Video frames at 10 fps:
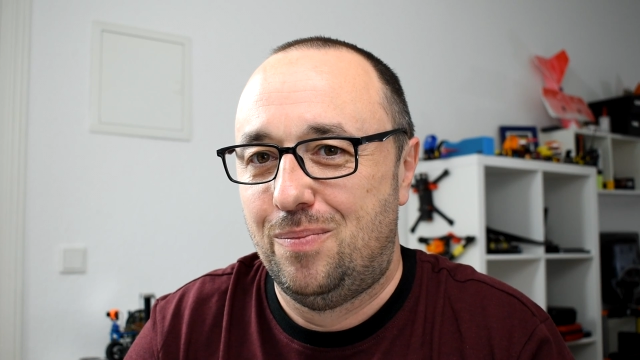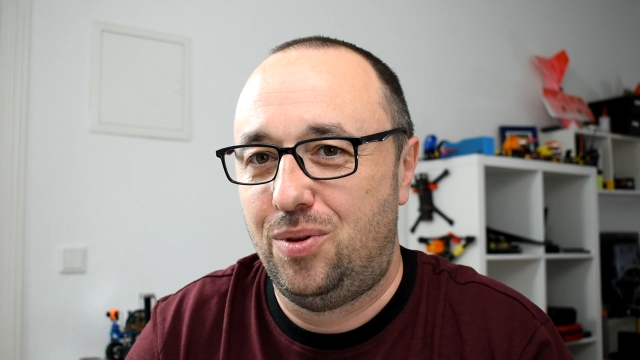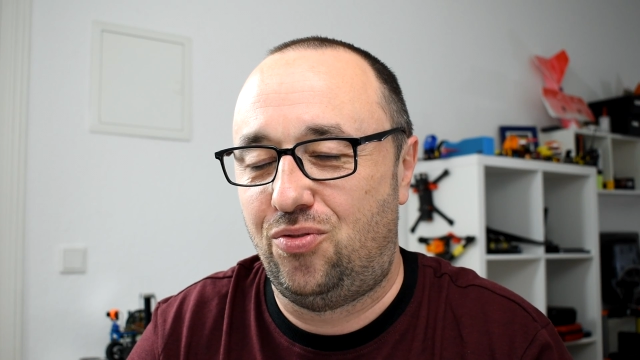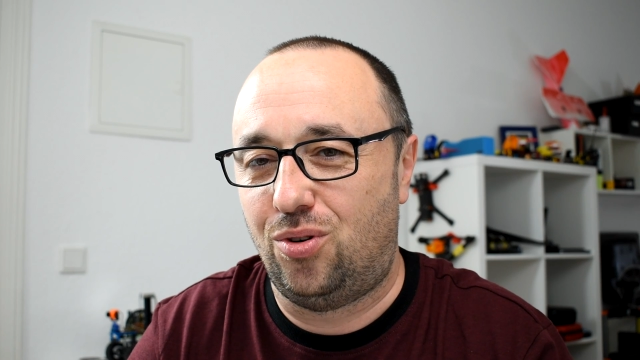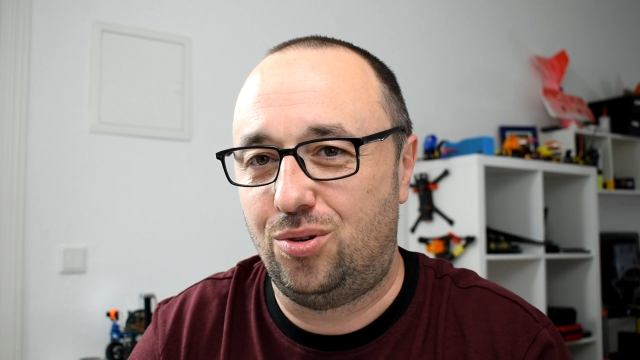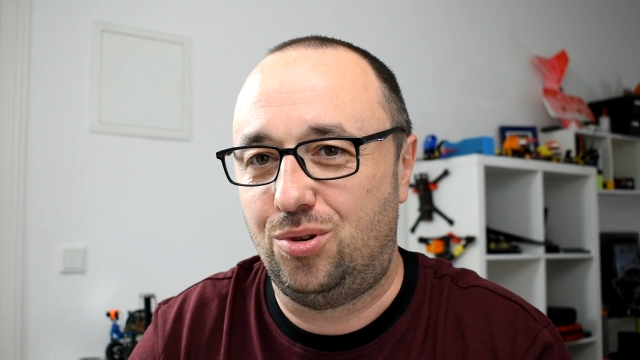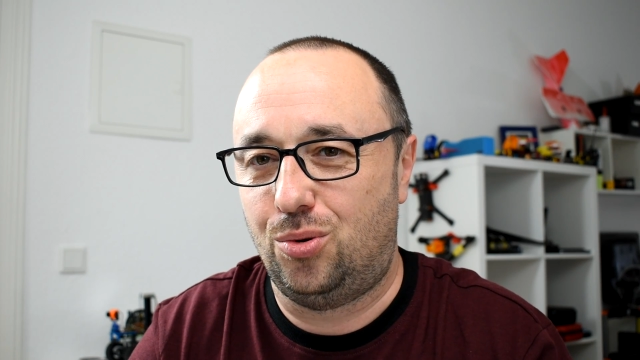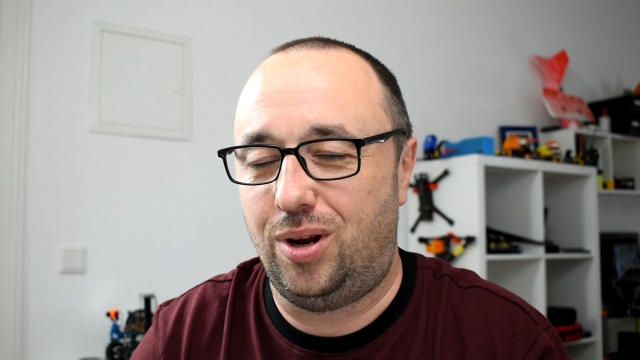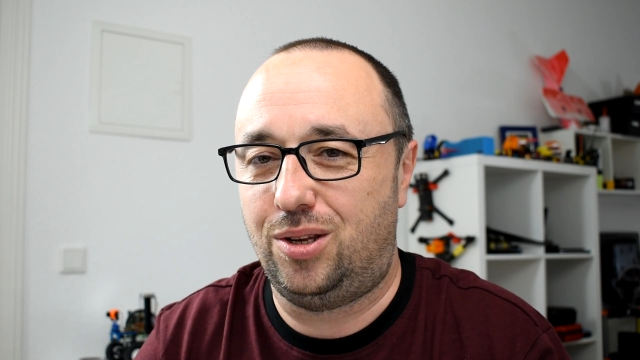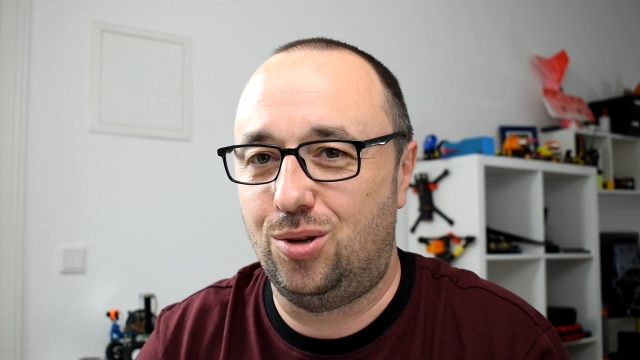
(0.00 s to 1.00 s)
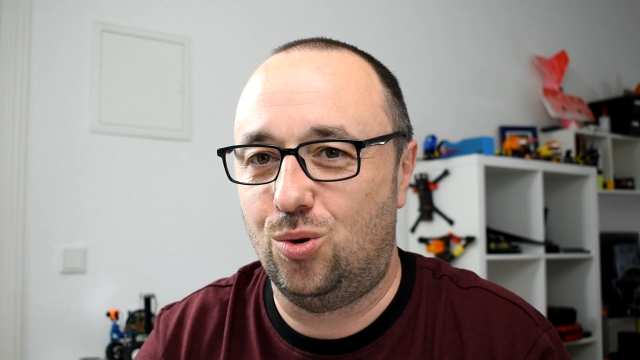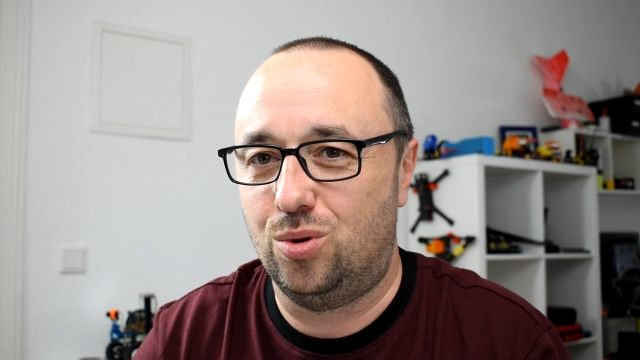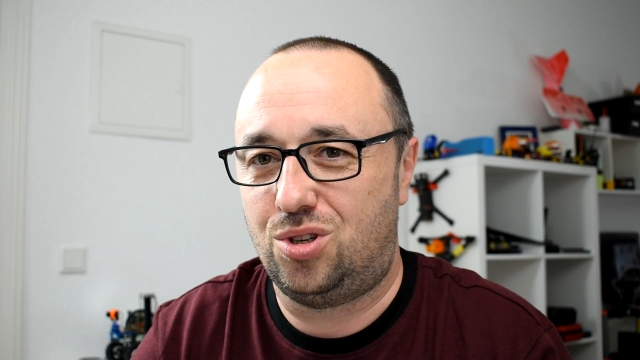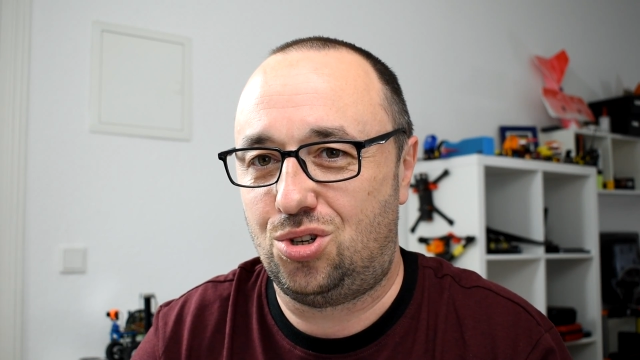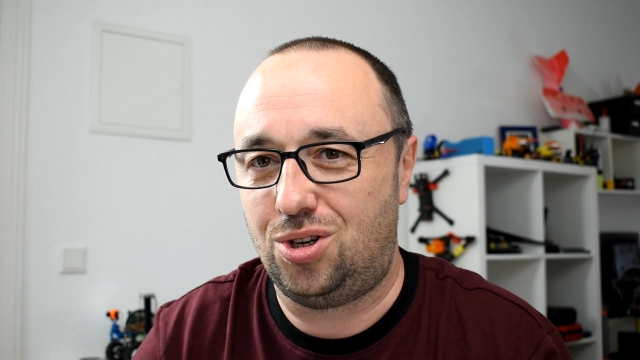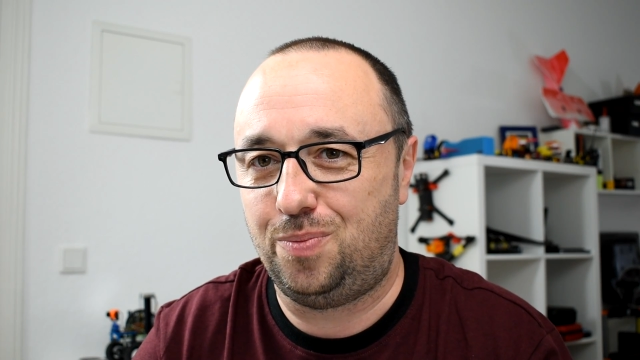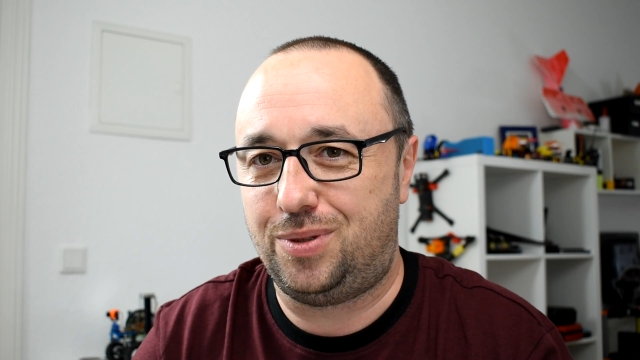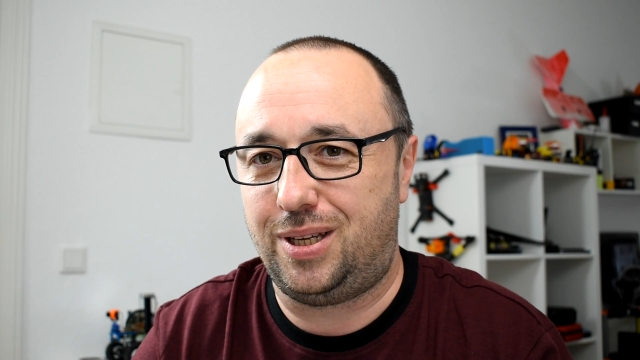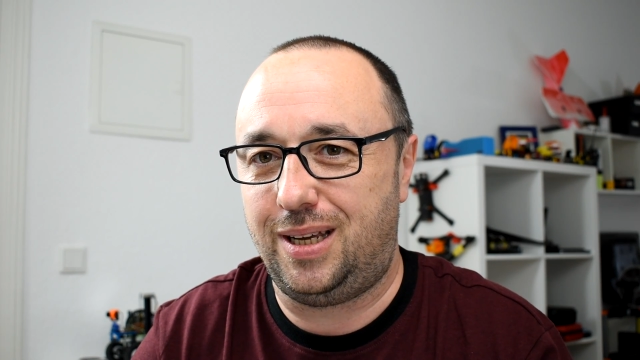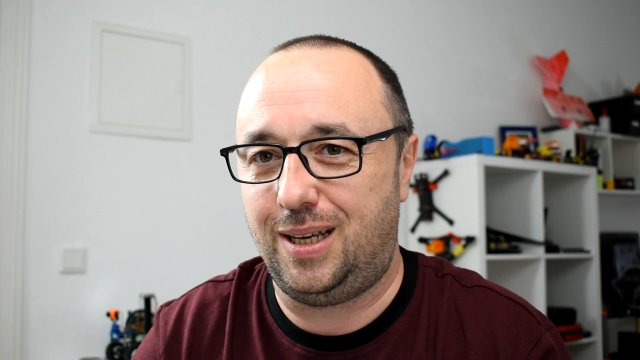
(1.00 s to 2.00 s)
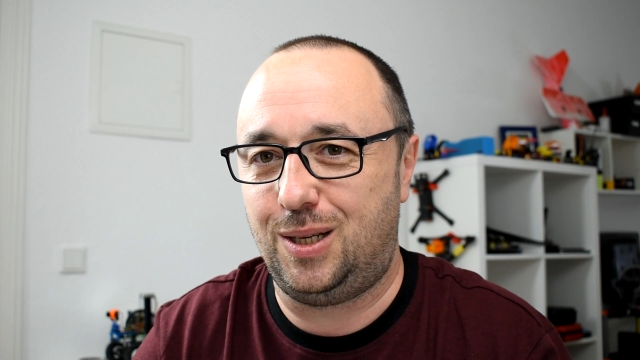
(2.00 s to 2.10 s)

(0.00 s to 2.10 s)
before the radio was shipped